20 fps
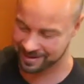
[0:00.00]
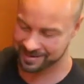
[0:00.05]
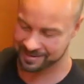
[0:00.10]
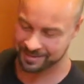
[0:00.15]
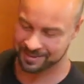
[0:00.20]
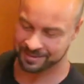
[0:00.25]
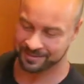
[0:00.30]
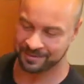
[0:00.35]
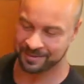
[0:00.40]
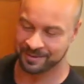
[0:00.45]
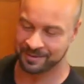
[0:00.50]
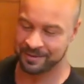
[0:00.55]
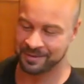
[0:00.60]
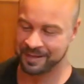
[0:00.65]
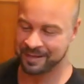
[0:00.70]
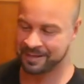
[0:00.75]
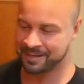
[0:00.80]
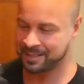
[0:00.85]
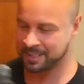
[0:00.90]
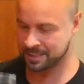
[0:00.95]
gonna throw
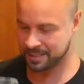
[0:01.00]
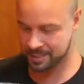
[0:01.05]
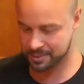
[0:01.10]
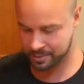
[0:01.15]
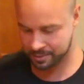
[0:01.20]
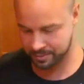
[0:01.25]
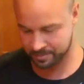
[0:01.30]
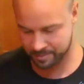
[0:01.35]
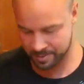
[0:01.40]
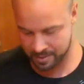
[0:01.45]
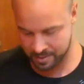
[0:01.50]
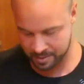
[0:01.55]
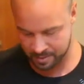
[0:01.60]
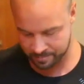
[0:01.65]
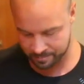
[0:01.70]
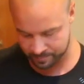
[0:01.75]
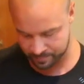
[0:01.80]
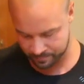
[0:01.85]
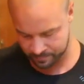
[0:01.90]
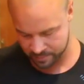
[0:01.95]
in cluster bomb.